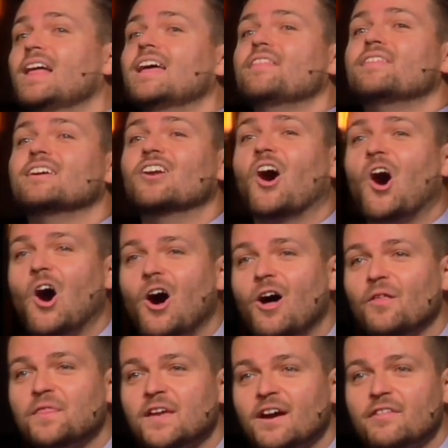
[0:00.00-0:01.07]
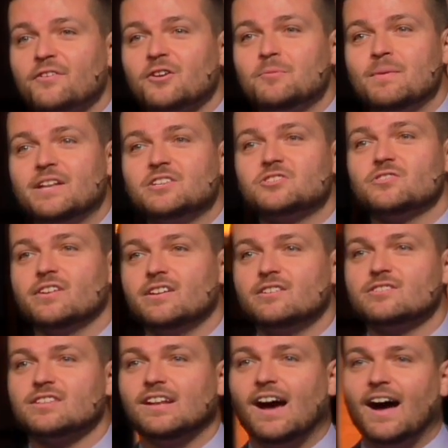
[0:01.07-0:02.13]
than all the other
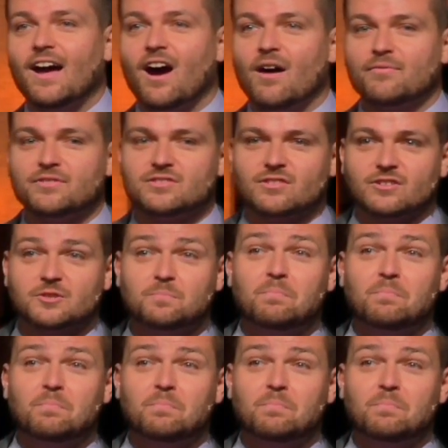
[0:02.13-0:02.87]
administrators and high officers.